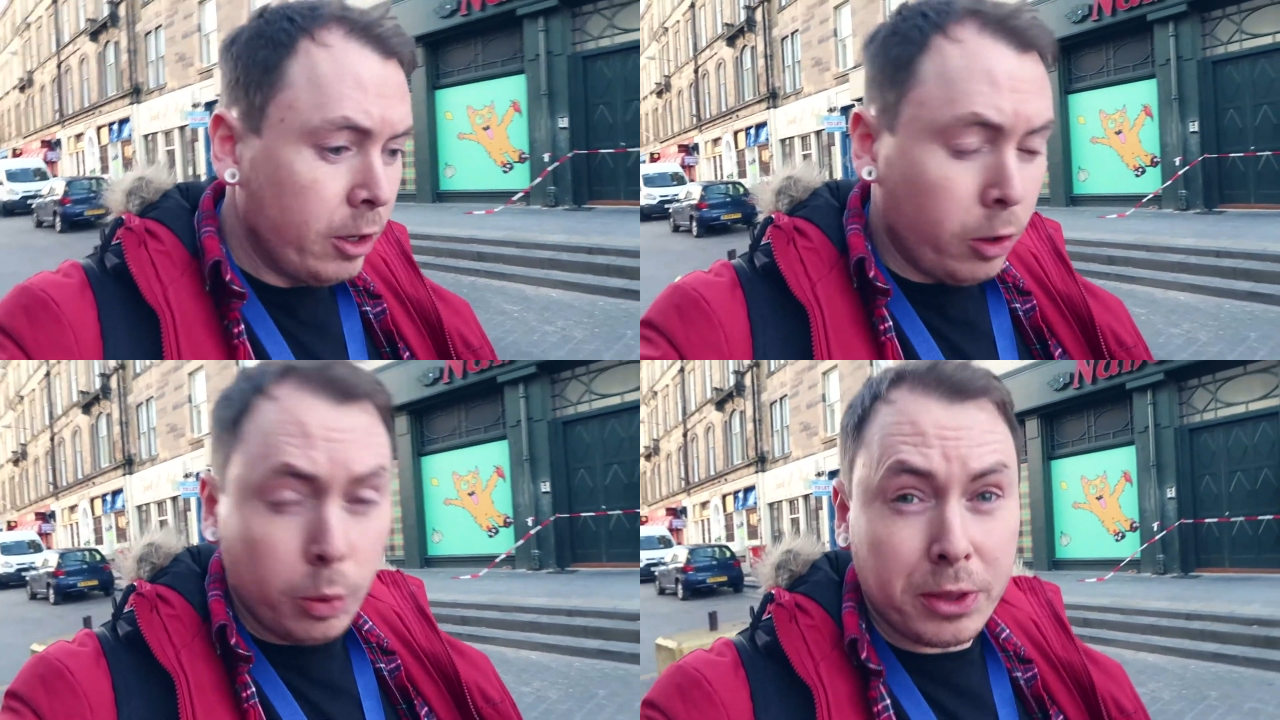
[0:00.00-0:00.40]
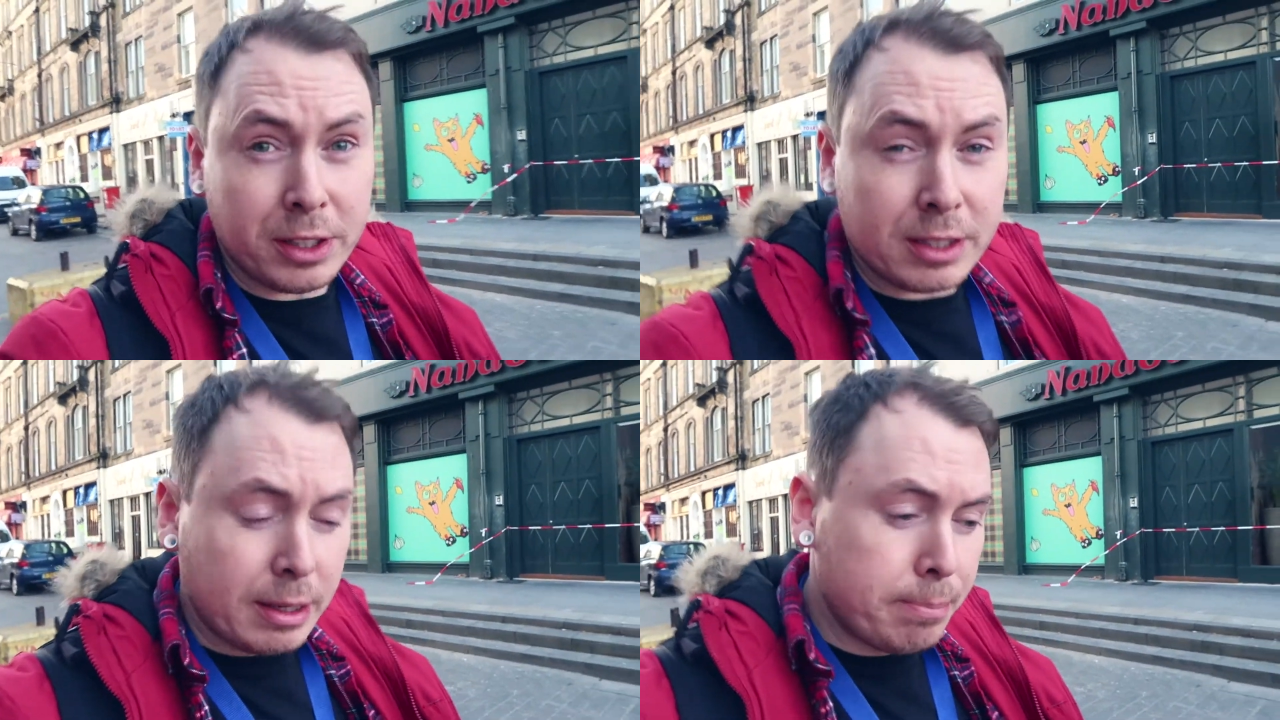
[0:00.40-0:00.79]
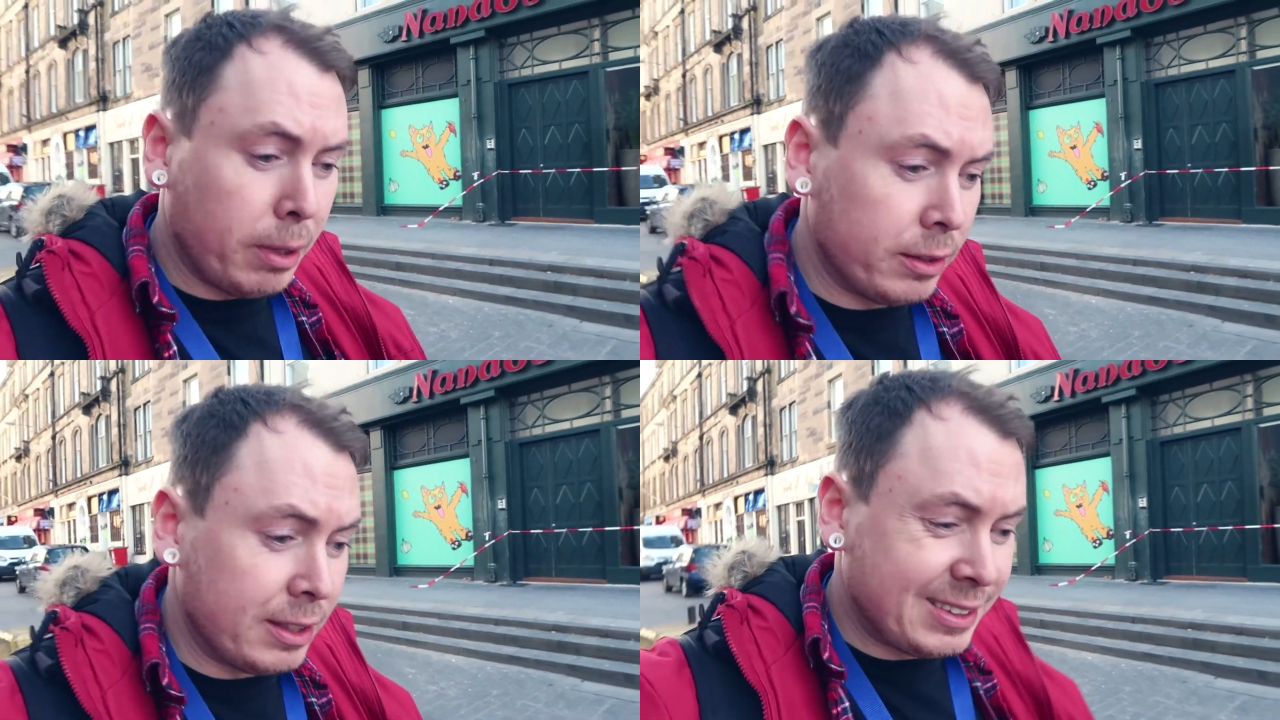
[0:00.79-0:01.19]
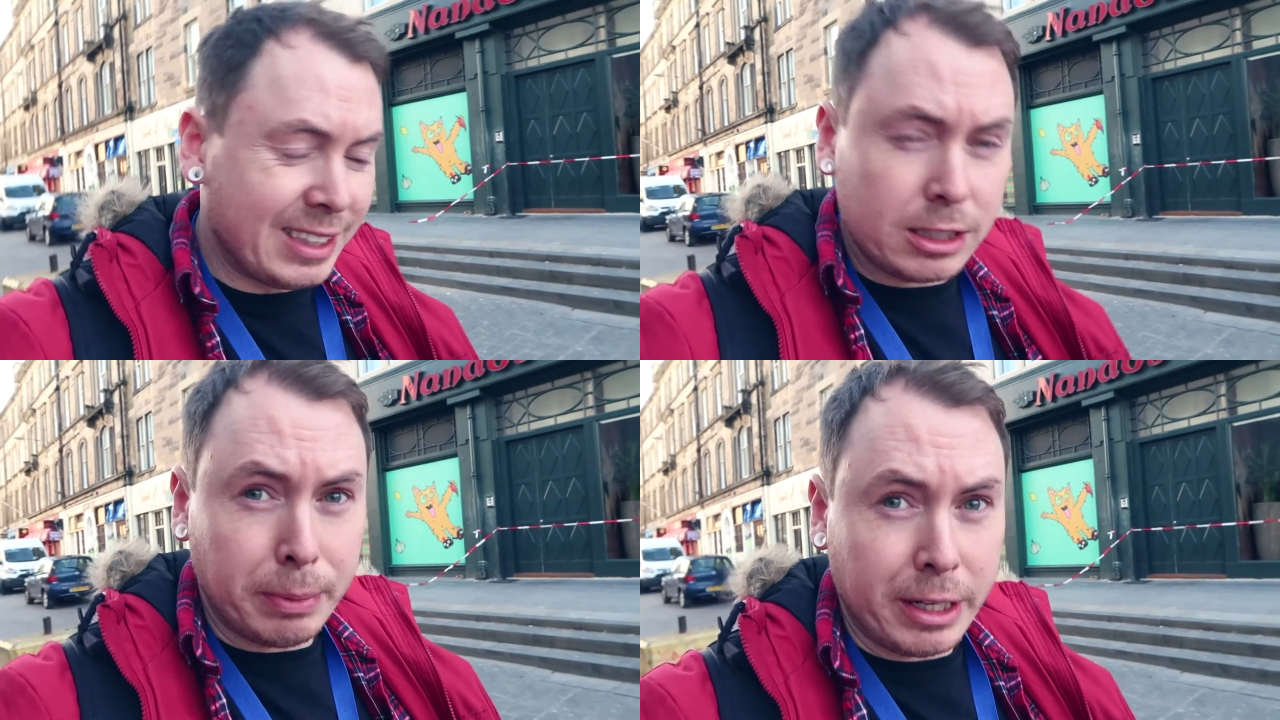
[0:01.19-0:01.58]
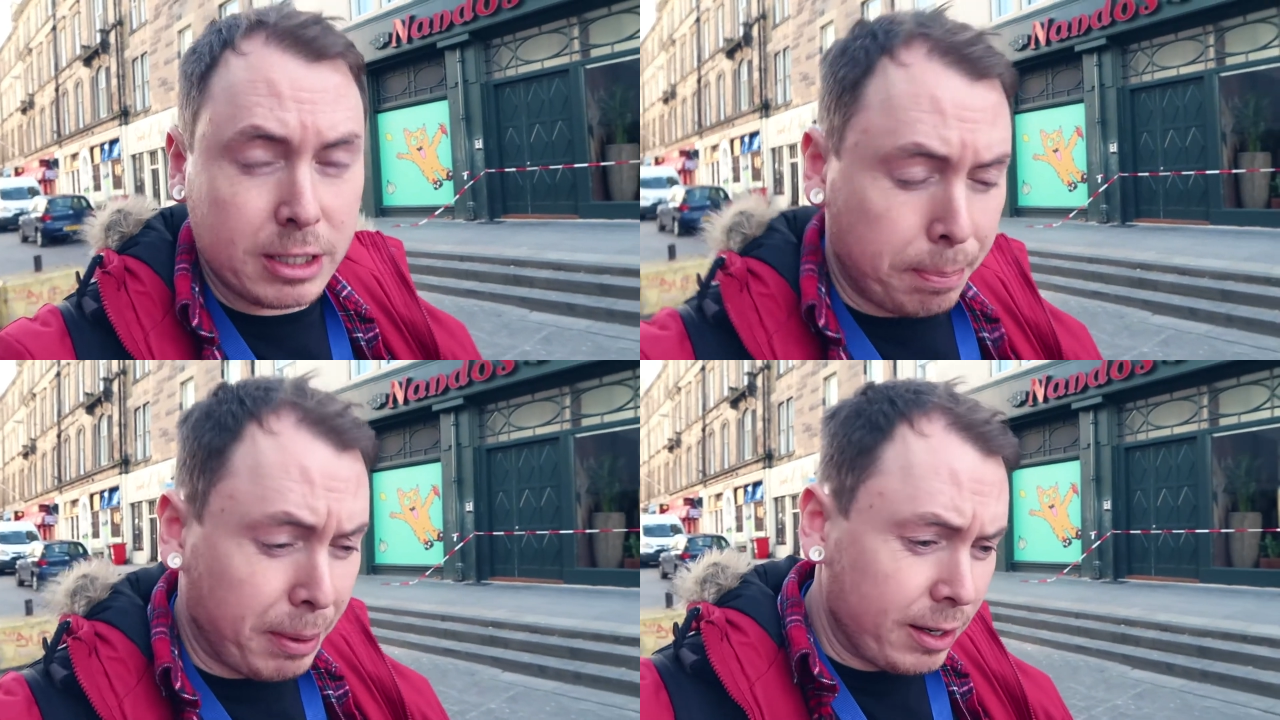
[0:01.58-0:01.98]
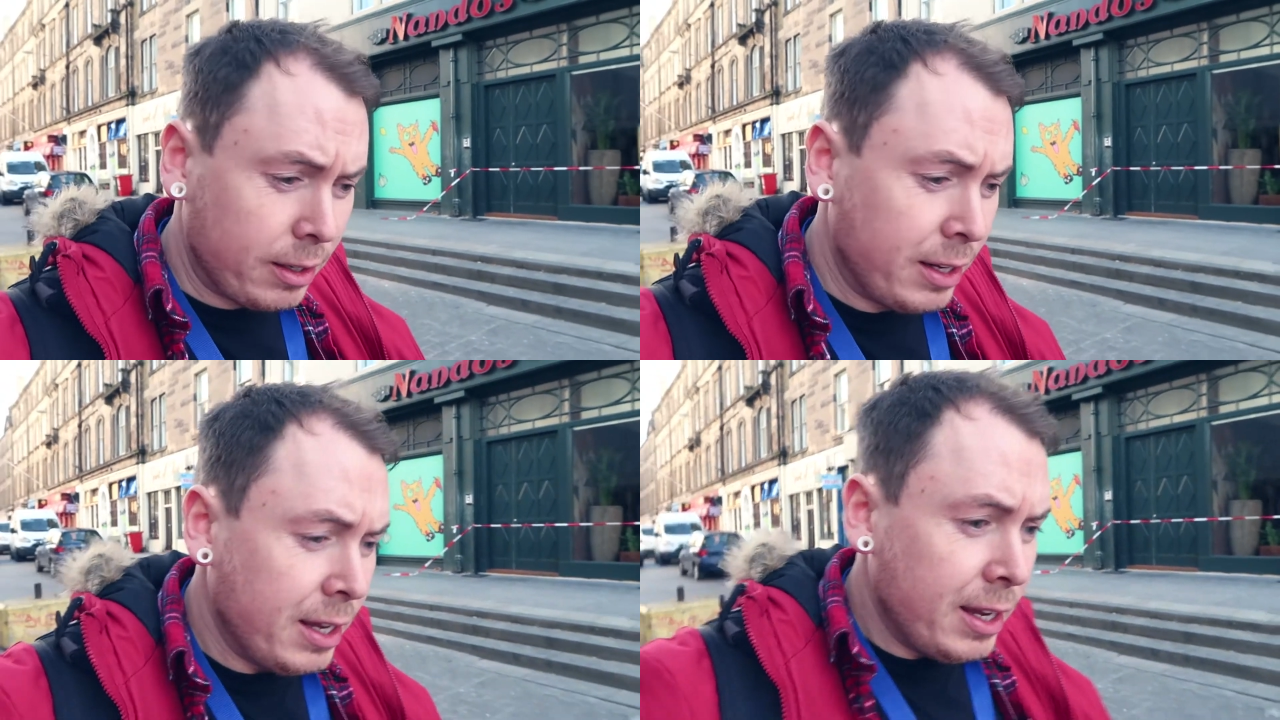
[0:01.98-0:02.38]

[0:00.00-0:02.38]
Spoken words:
all within the same building, 6 minutes apart,